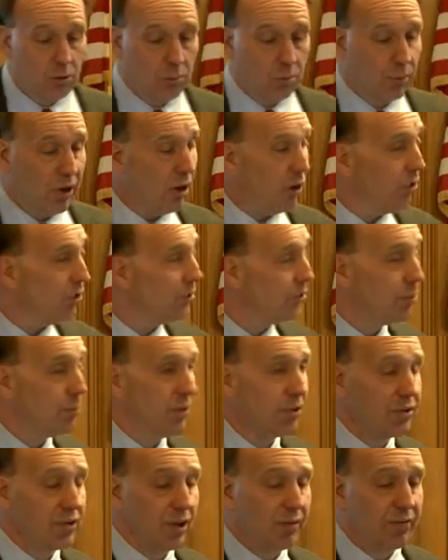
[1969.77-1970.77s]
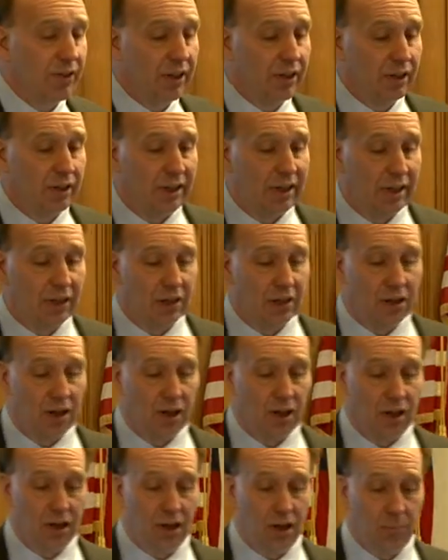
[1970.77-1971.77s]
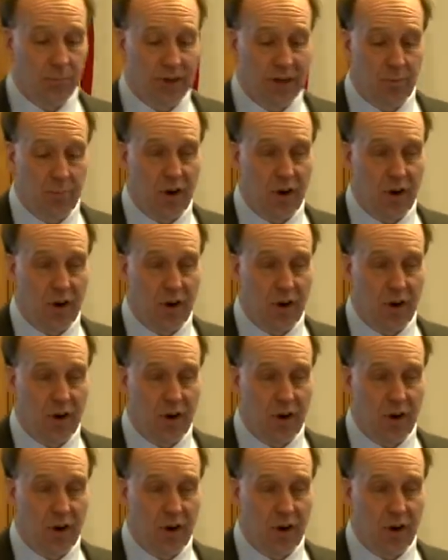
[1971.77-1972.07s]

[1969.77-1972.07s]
but specifically a, a big